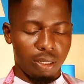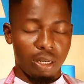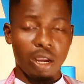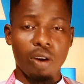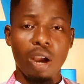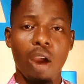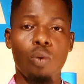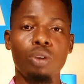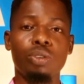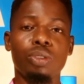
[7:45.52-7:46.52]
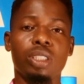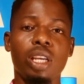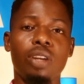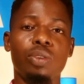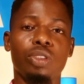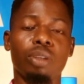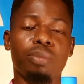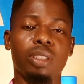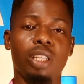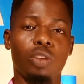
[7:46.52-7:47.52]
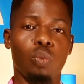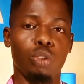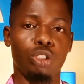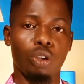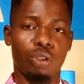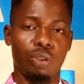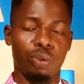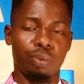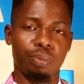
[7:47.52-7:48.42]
Now I want to tell you something that will shock you.